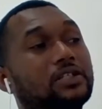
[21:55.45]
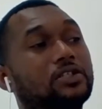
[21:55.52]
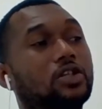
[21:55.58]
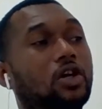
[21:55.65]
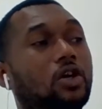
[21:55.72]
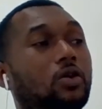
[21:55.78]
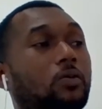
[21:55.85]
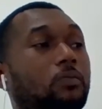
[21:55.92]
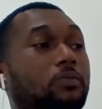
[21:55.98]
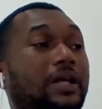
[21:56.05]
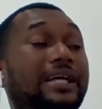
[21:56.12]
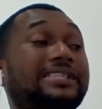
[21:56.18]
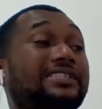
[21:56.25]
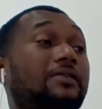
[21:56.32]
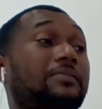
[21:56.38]
So
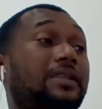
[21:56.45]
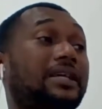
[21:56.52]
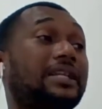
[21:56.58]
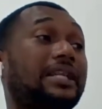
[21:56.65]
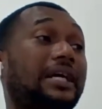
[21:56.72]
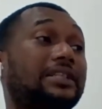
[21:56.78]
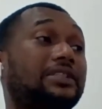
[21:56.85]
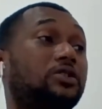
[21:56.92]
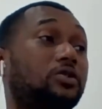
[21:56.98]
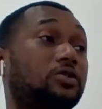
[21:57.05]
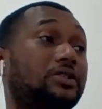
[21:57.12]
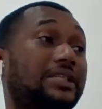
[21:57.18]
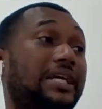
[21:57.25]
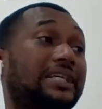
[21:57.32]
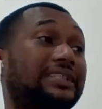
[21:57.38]
that's something that you
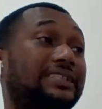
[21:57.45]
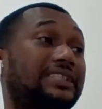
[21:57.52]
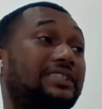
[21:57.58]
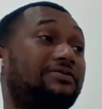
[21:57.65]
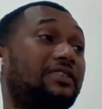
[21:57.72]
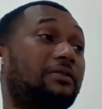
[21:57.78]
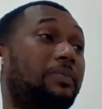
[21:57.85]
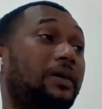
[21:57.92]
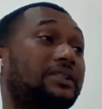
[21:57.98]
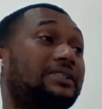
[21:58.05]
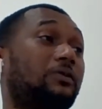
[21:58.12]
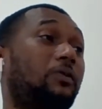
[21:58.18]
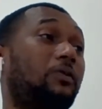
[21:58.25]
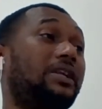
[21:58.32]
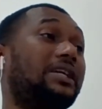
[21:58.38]
see as a difference.
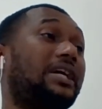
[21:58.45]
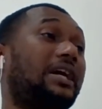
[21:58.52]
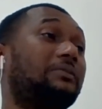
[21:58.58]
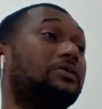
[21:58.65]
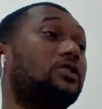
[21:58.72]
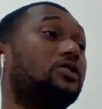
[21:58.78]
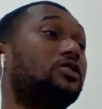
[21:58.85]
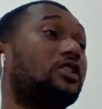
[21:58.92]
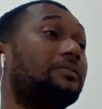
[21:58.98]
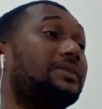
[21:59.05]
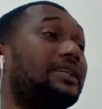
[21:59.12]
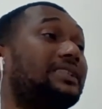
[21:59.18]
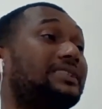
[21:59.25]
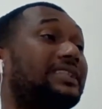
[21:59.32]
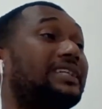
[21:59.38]
But when it comes to
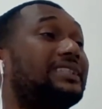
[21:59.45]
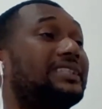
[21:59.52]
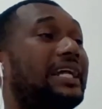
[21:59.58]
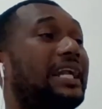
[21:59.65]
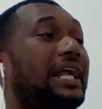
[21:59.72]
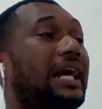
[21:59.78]
things that